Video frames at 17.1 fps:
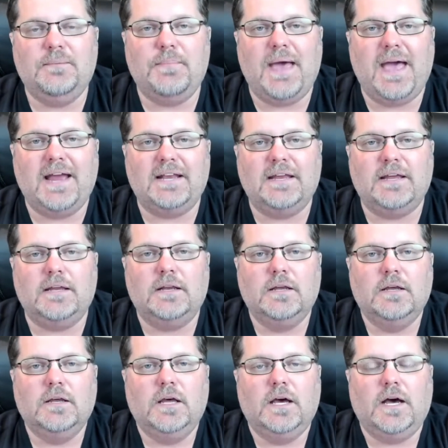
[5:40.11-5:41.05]
magnet
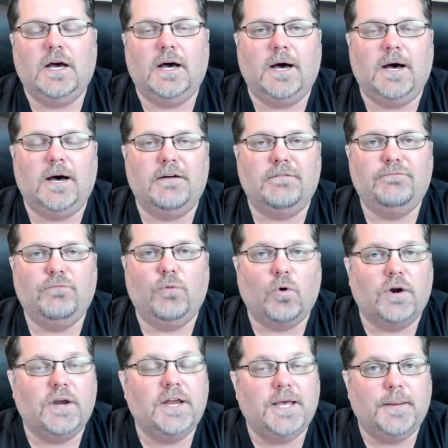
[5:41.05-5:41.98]

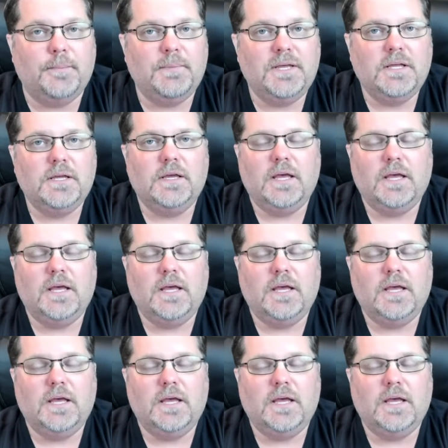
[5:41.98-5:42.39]
for him.